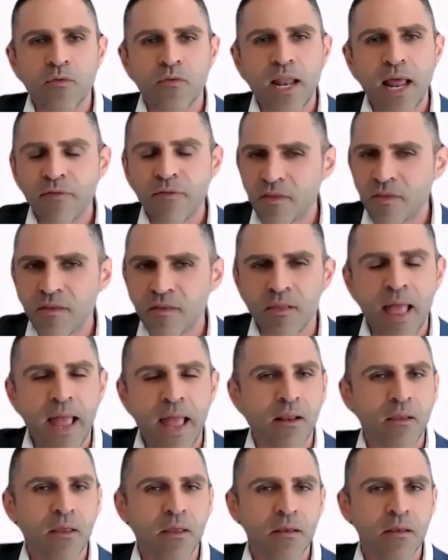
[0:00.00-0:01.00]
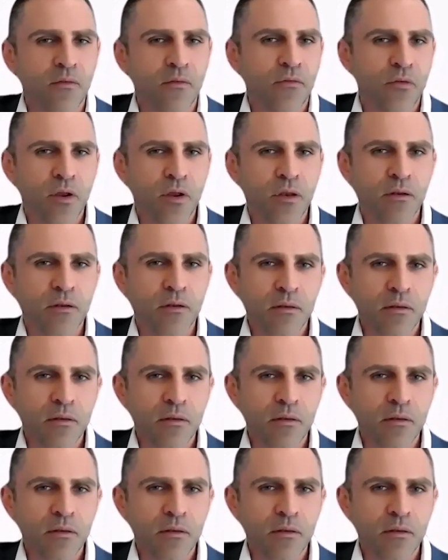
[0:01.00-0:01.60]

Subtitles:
that have slightly different